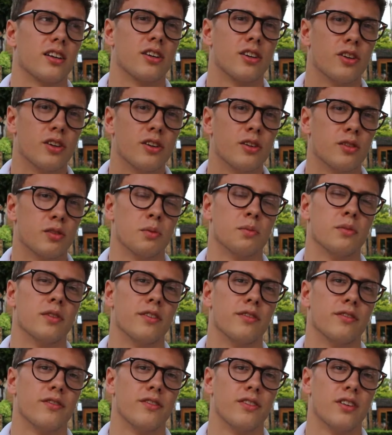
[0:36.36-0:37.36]
good group
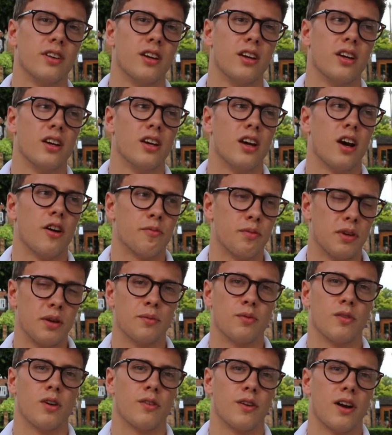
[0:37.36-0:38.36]
of
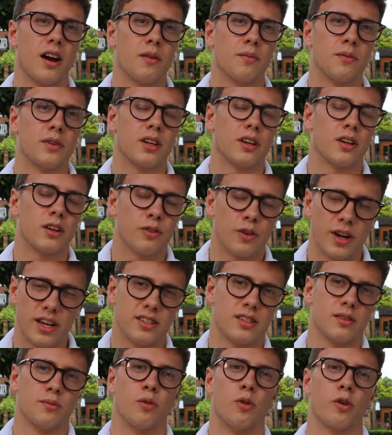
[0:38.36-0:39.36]
people around me, a great
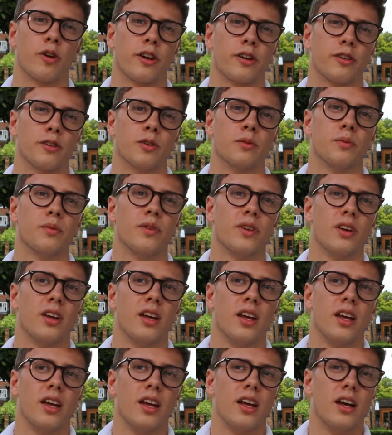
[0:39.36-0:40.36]
support group
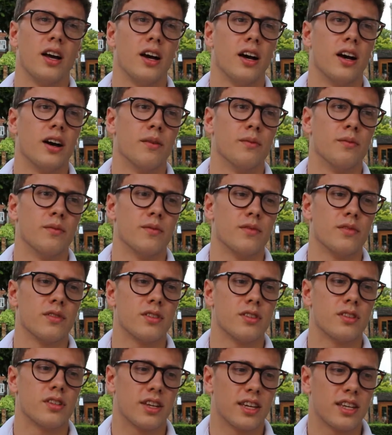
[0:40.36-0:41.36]

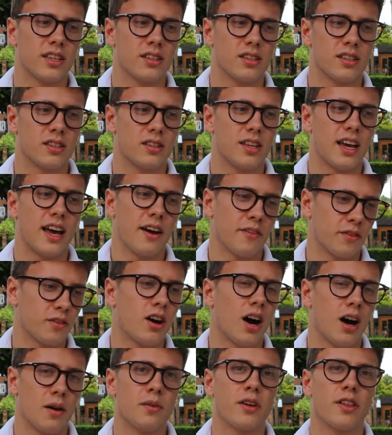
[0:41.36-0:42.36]
to have
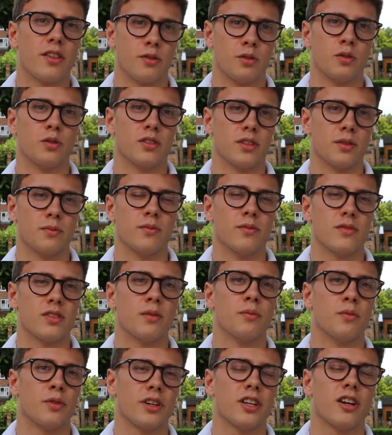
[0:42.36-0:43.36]
got me through some
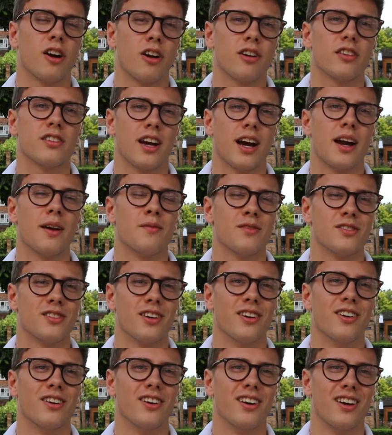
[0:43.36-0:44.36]
pretty hard times.
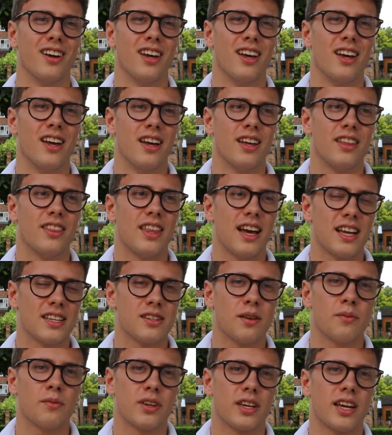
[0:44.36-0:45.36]
So that's
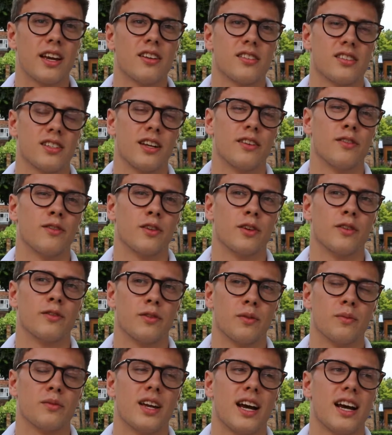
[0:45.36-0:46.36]
something else that I've learned
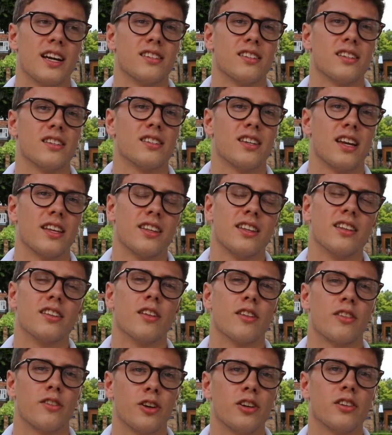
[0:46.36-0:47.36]
from TASIS. And then
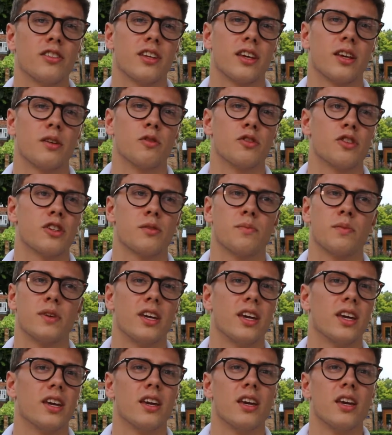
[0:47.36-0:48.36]
the third thing would just
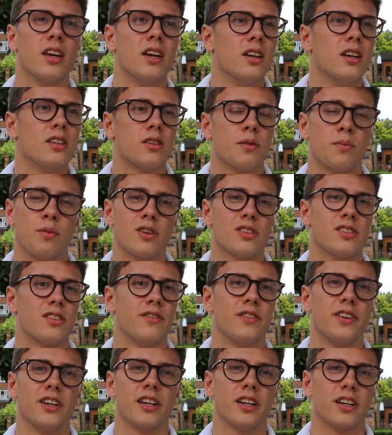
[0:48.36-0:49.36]
be to
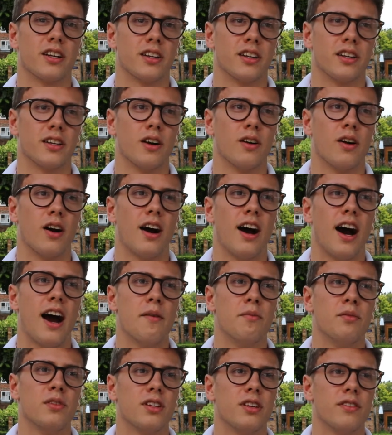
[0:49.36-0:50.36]
persevere. You know,
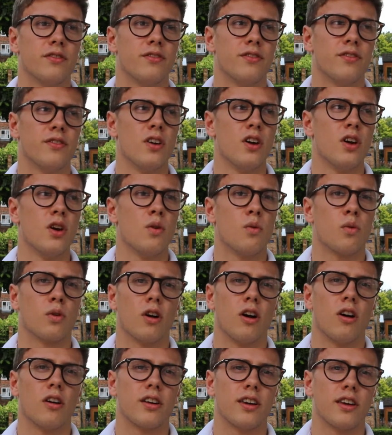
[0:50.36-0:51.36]
I believe
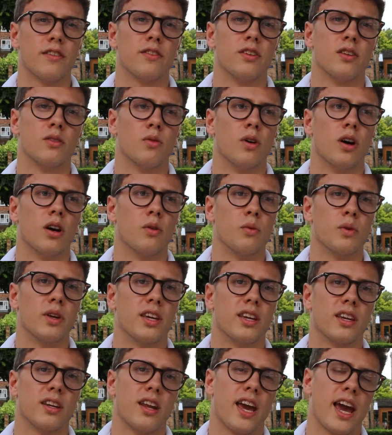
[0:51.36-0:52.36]
we're all given what we
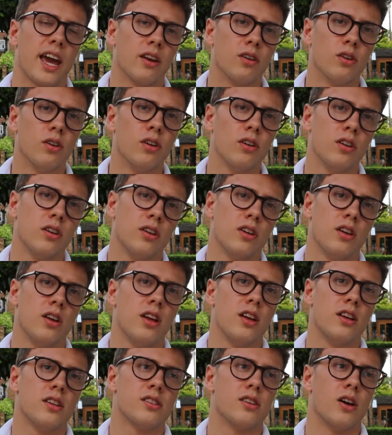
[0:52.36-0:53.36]
can handle.
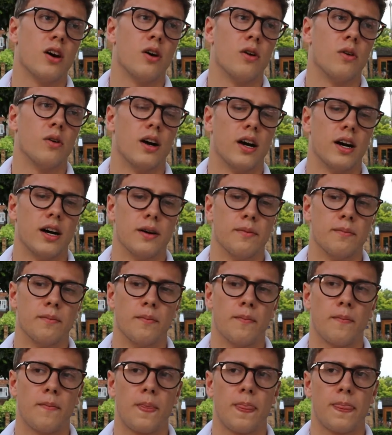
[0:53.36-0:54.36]
So
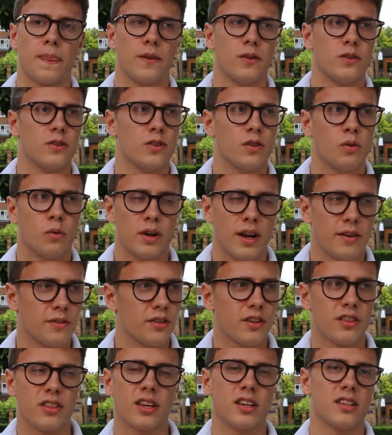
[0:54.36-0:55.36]

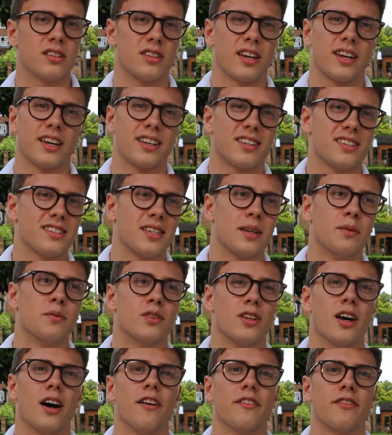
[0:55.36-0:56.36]
whenever things like seem
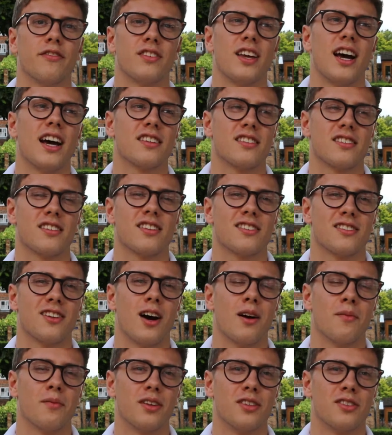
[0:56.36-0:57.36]
tough, TASIS has
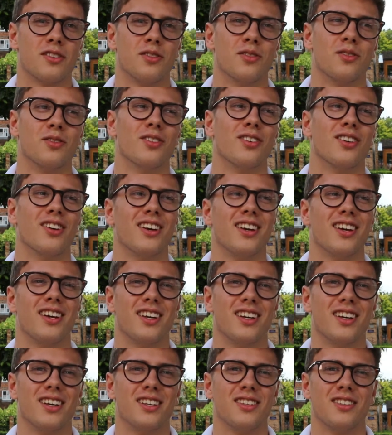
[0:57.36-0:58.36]
taught me to
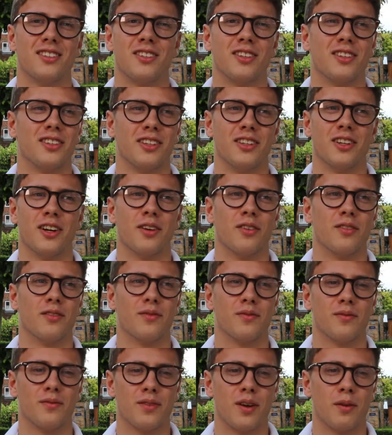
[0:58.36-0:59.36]
you know,
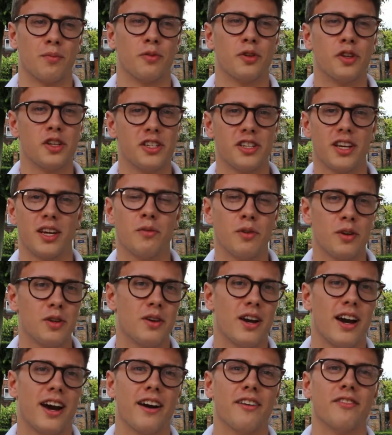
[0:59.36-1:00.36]
appreciate what
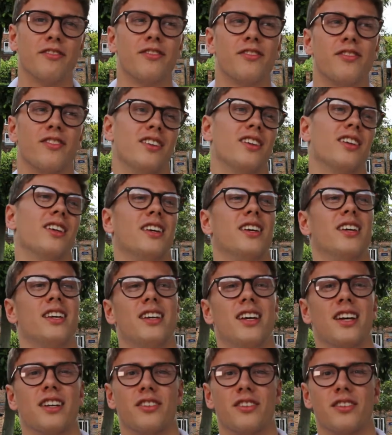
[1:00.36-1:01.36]
you have and